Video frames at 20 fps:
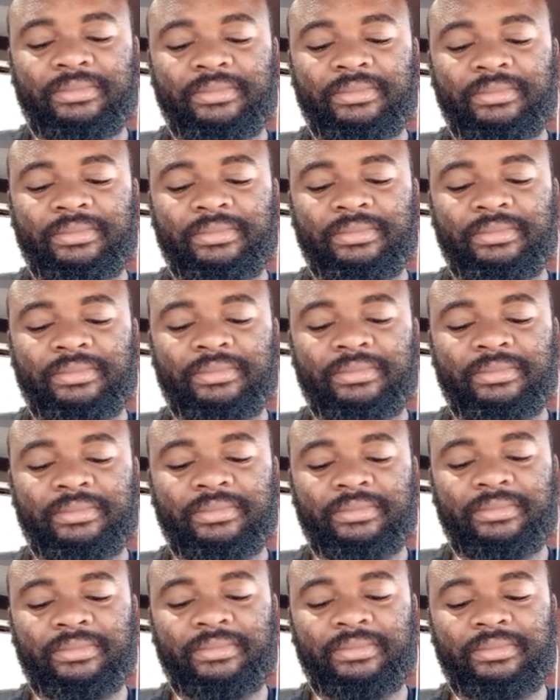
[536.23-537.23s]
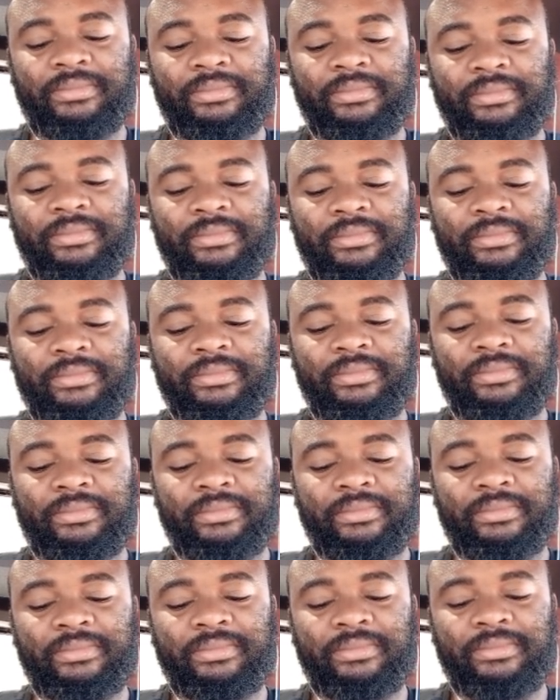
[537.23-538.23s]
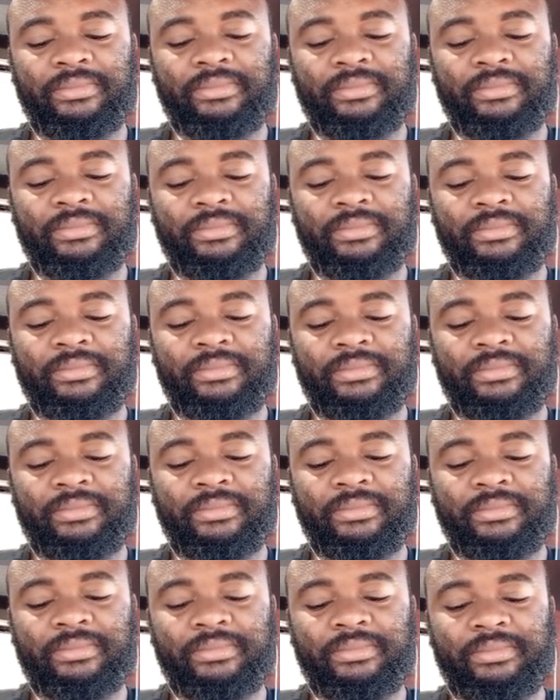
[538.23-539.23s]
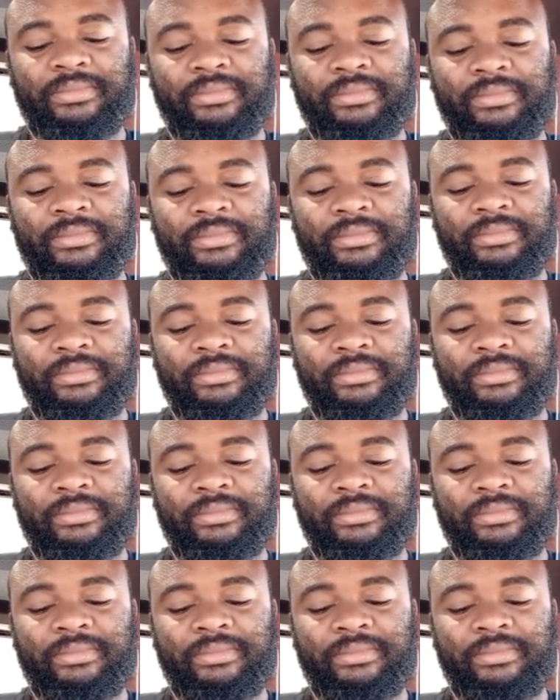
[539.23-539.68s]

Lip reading: [no speech]